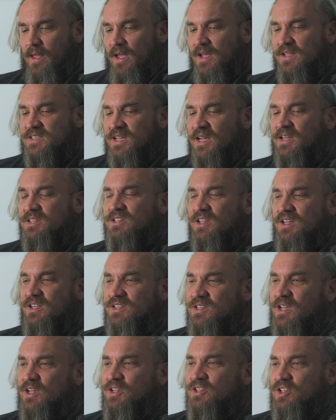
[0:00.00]
it takes
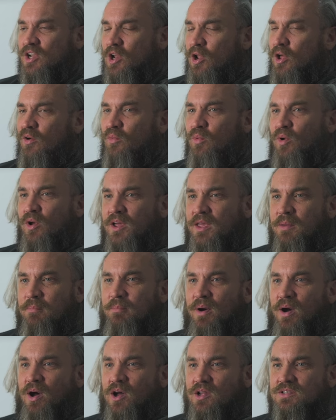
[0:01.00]
it takes a lot of working
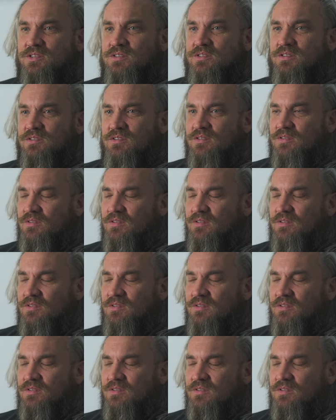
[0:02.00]
parts,